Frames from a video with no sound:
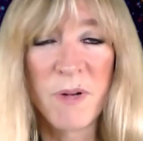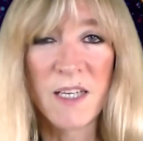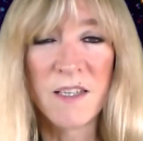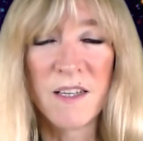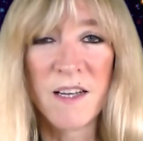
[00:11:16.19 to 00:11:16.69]

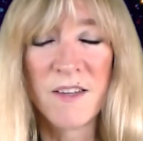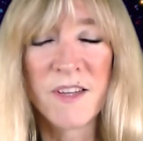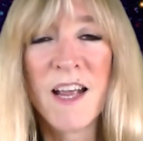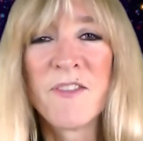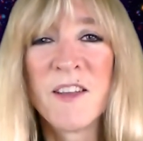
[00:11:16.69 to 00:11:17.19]
But as
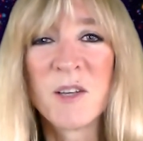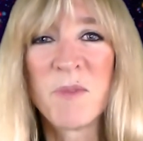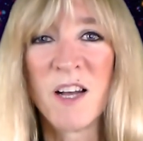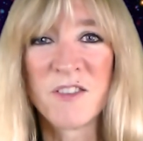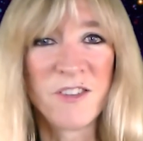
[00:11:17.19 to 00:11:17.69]
I think
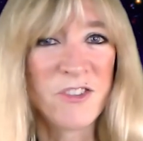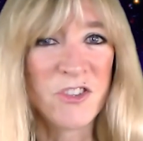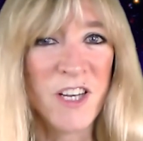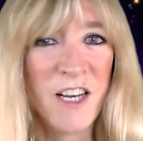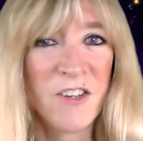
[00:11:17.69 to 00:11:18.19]
about this
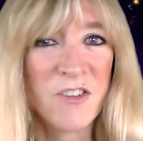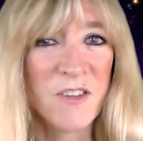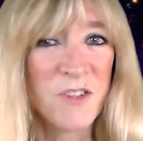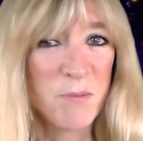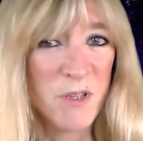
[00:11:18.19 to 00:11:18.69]
change
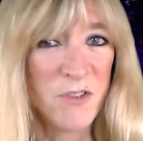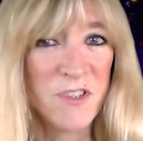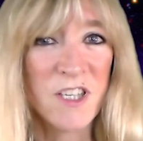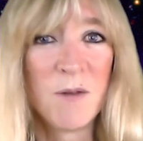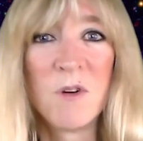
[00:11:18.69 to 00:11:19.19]
that's supposed
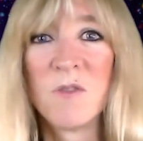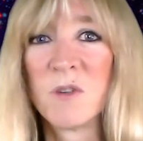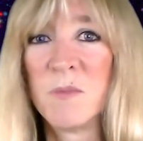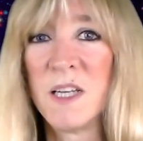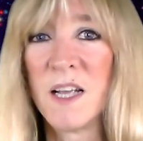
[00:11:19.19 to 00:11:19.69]
to come
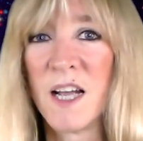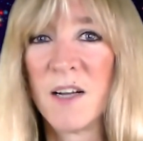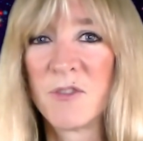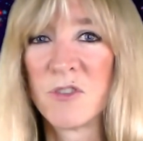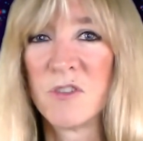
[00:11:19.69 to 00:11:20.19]
over me
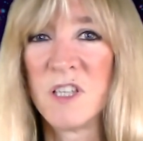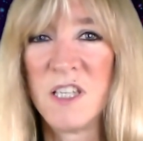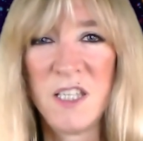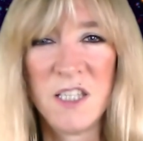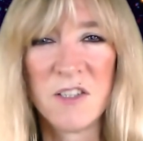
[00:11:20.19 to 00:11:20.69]
after
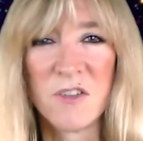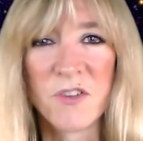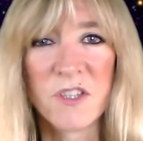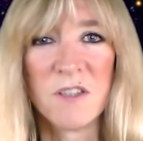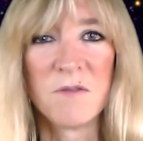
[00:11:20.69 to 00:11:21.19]

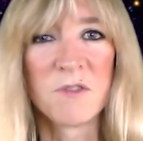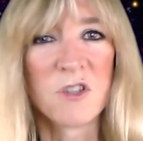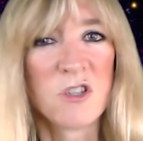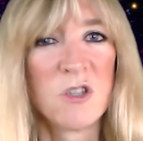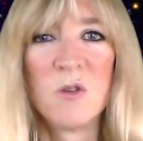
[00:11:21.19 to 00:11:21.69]
years of
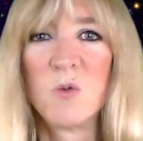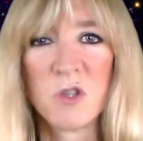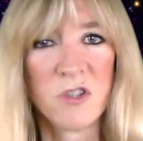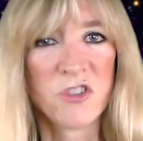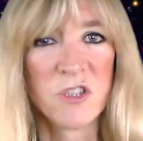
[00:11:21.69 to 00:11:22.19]

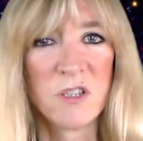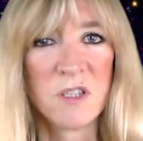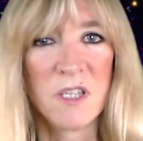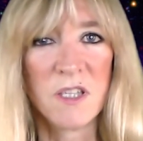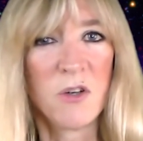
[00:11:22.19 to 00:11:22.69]

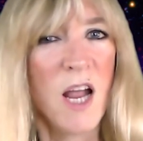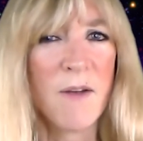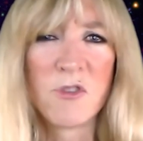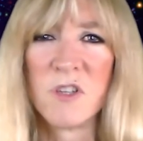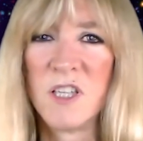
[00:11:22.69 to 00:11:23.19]
coercion,
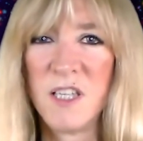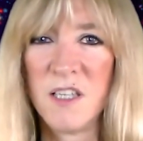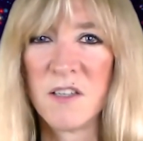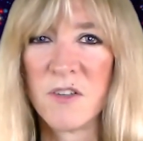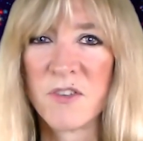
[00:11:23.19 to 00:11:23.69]
after
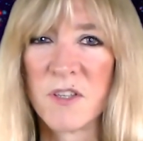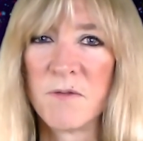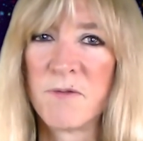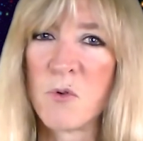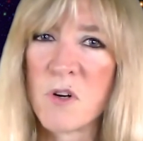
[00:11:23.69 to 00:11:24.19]
years
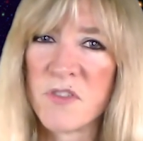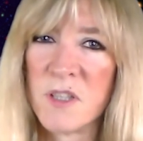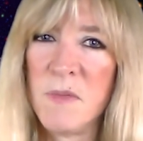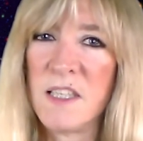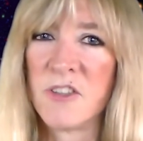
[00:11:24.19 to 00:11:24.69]
of
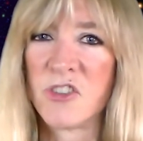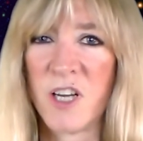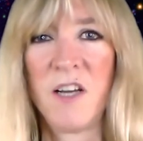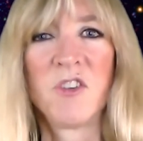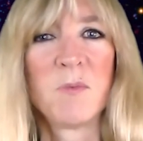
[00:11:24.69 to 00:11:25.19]
forcing me to
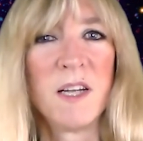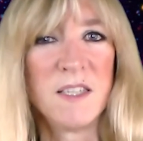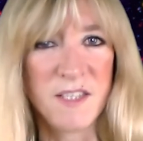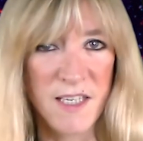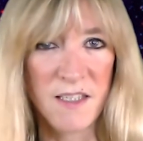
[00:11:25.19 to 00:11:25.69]
change my
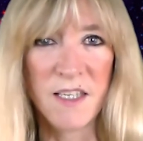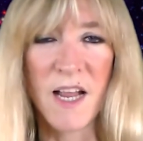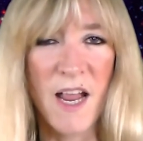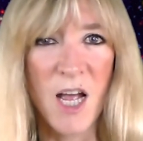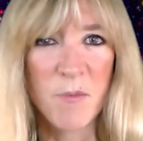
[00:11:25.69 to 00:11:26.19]
daily
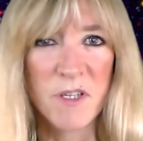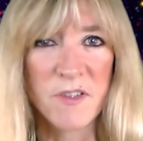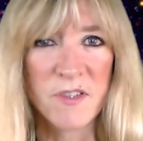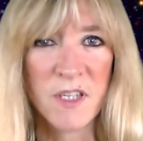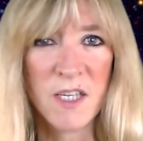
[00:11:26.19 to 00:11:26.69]

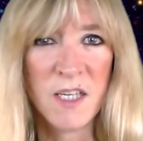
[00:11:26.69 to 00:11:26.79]
habits,